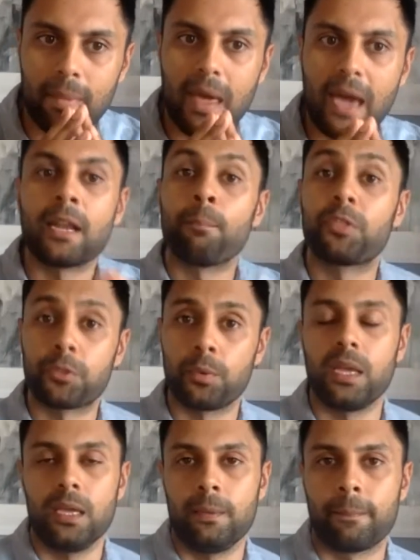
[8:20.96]
And number
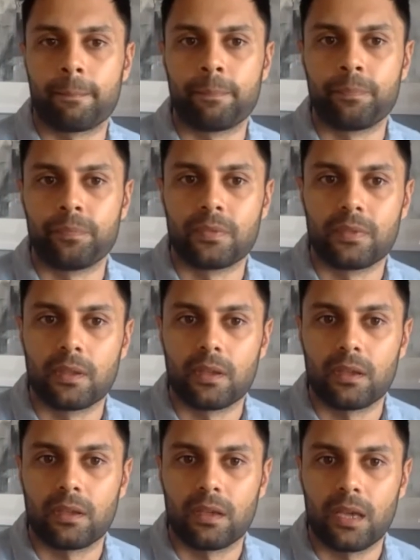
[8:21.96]
three,
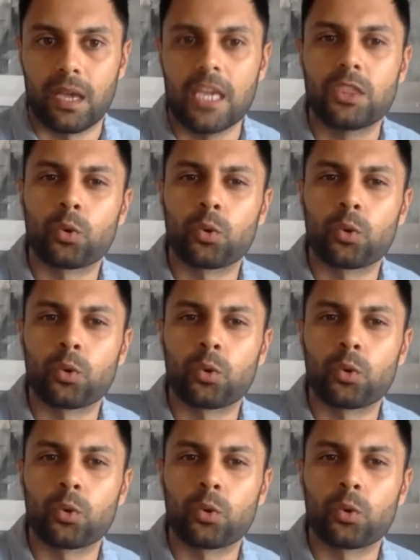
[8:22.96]
he